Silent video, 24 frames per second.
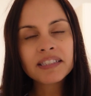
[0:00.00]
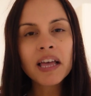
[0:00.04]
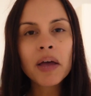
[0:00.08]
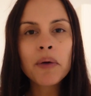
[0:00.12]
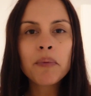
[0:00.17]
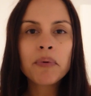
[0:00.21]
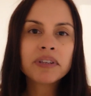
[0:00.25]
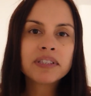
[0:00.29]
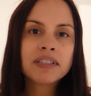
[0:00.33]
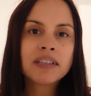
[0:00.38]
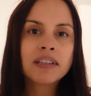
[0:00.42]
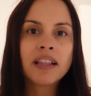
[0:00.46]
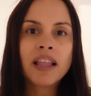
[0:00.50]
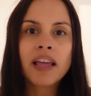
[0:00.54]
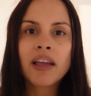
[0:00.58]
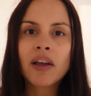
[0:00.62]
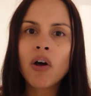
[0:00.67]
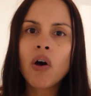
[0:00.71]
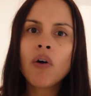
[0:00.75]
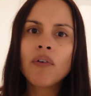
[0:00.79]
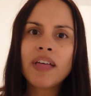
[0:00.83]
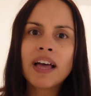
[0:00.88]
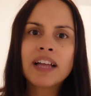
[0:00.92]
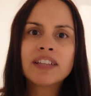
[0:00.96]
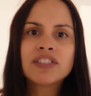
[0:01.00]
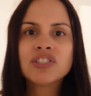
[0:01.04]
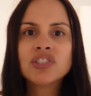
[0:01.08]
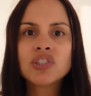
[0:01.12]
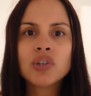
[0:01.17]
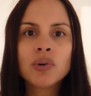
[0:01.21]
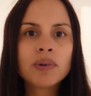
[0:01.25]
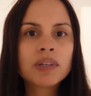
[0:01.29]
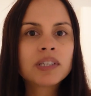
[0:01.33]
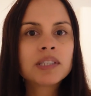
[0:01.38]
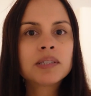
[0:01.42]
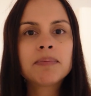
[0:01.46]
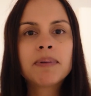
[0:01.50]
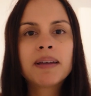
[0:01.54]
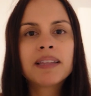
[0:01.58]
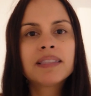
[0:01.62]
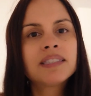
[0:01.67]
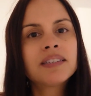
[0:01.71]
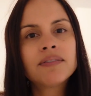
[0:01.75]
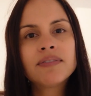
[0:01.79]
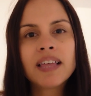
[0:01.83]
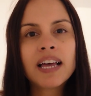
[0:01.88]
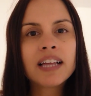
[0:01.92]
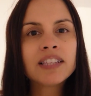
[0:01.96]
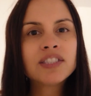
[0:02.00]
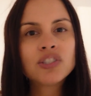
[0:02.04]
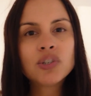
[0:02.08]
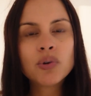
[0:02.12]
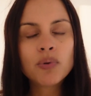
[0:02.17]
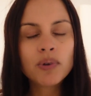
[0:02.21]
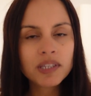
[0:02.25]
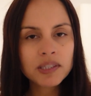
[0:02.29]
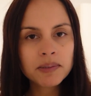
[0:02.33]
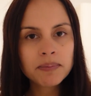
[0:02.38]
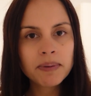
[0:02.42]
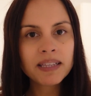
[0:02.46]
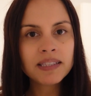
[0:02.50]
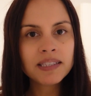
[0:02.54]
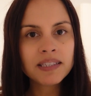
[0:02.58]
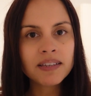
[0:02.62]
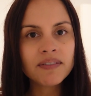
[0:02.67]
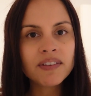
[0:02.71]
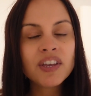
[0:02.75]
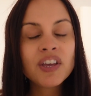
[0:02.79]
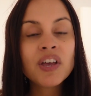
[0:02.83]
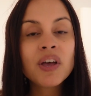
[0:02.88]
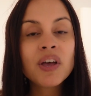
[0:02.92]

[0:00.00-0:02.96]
I wasn't like, oh, that's so expensive, that's so expensive.